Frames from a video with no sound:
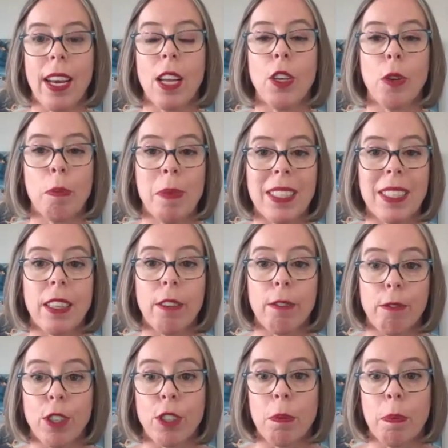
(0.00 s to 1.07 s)
And you're missing the
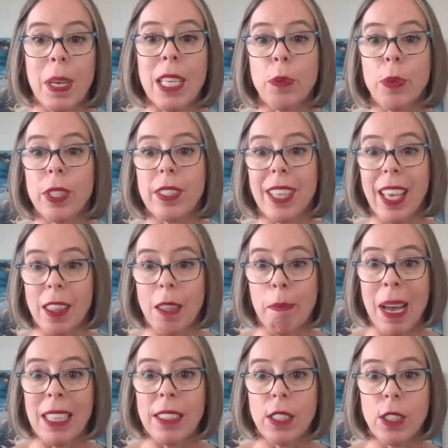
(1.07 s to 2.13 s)
first piece, which is get the
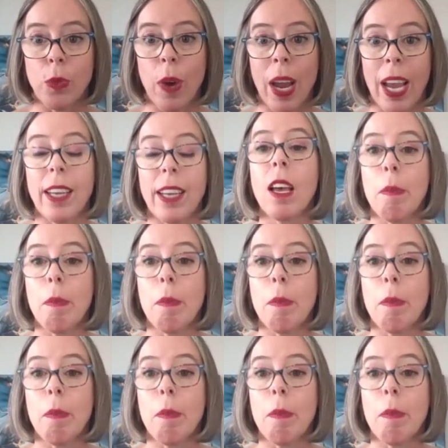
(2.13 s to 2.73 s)
message right,